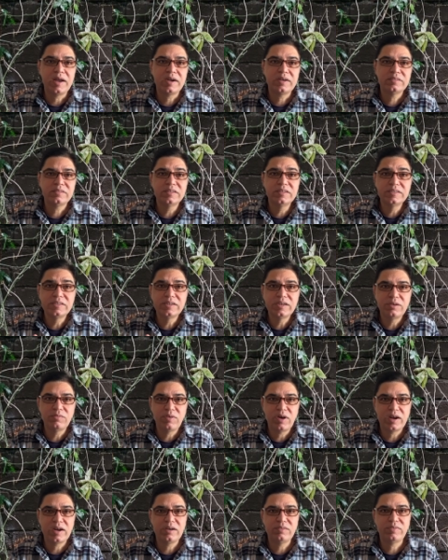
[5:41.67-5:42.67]
certain
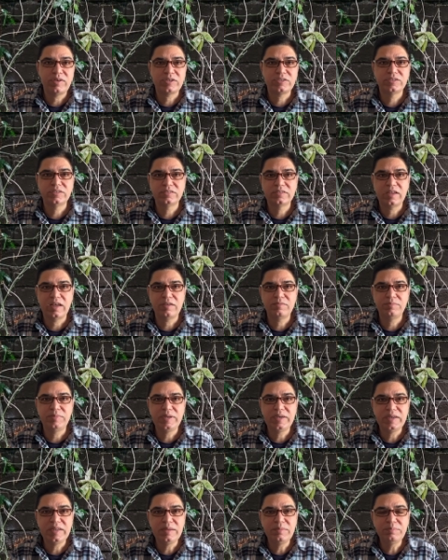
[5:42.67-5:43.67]
viral infections have
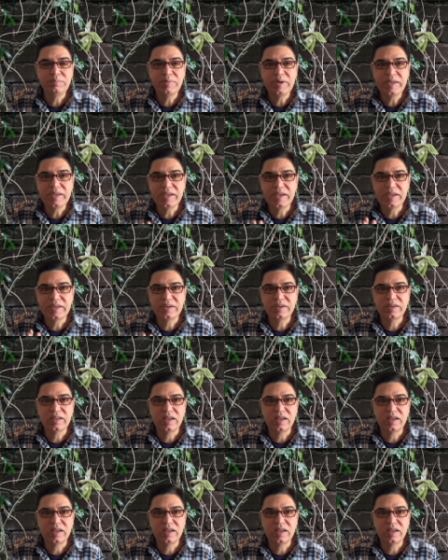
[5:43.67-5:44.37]
been implicated